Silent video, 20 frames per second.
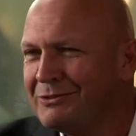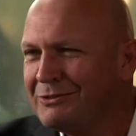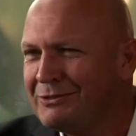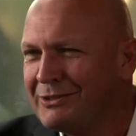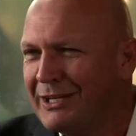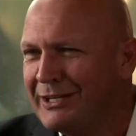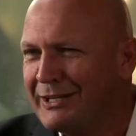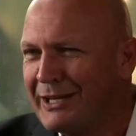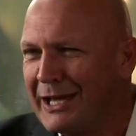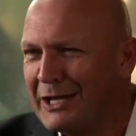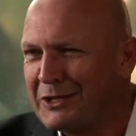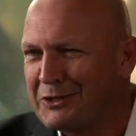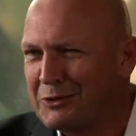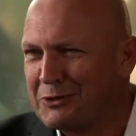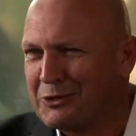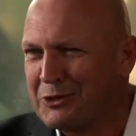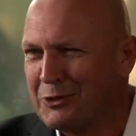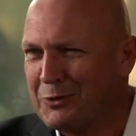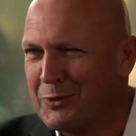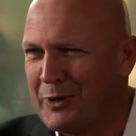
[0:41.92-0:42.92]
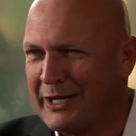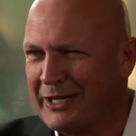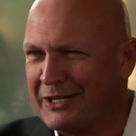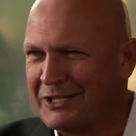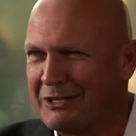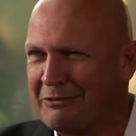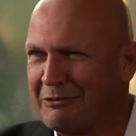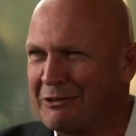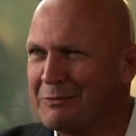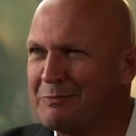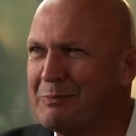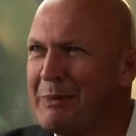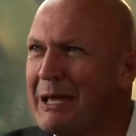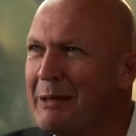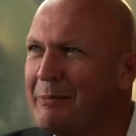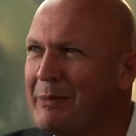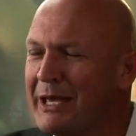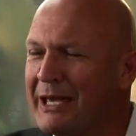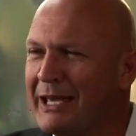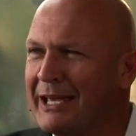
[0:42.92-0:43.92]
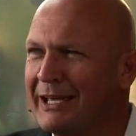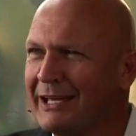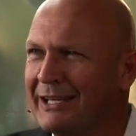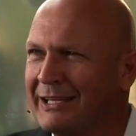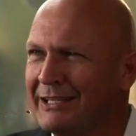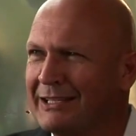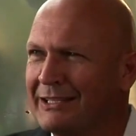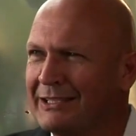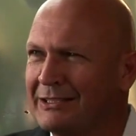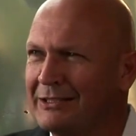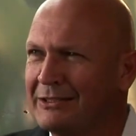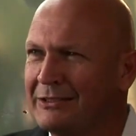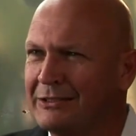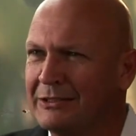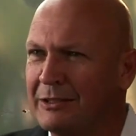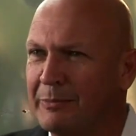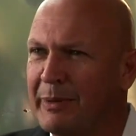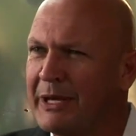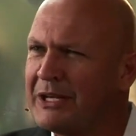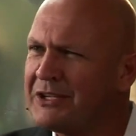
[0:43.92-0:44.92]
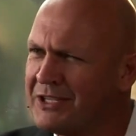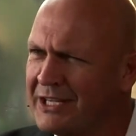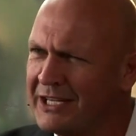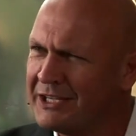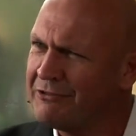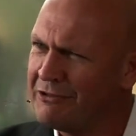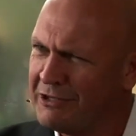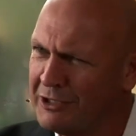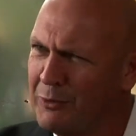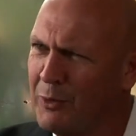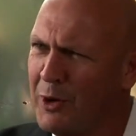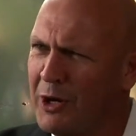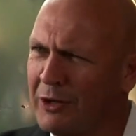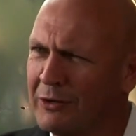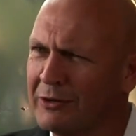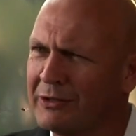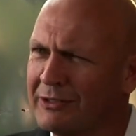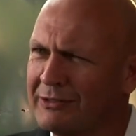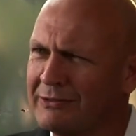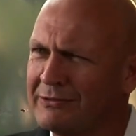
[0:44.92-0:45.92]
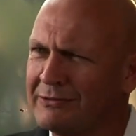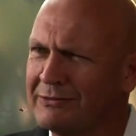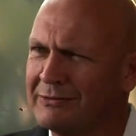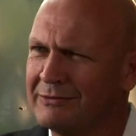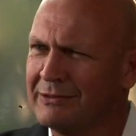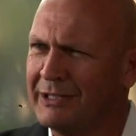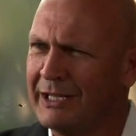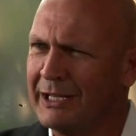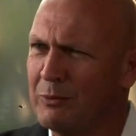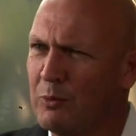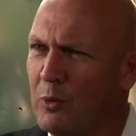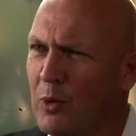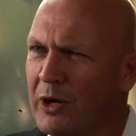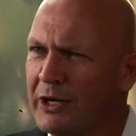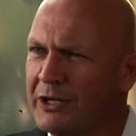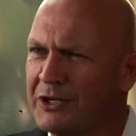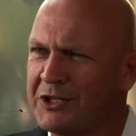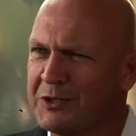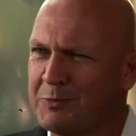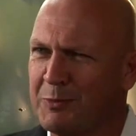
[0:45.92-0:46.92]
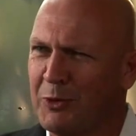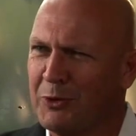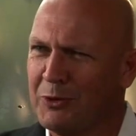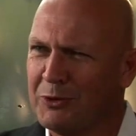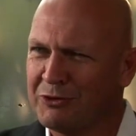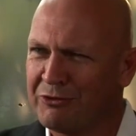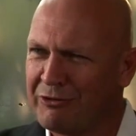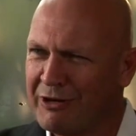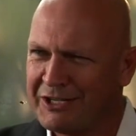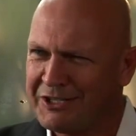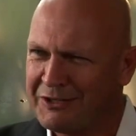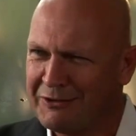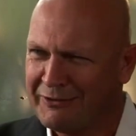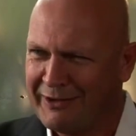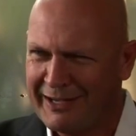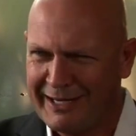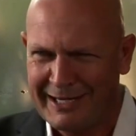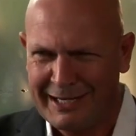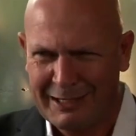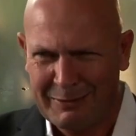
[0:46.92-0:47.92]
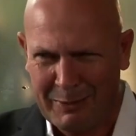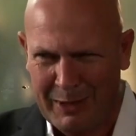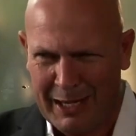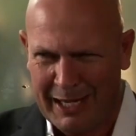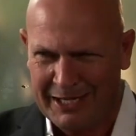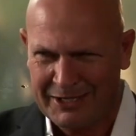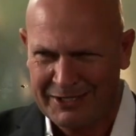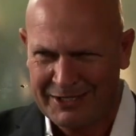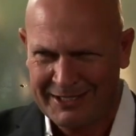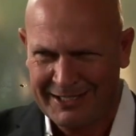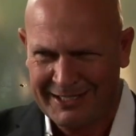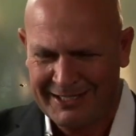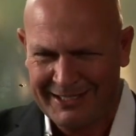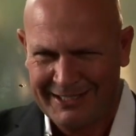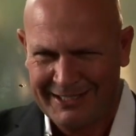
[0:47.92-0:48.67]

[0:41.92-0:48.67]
10 days or 2 weeks, there is maybe the best theatre in the world in one small Transylvanian place.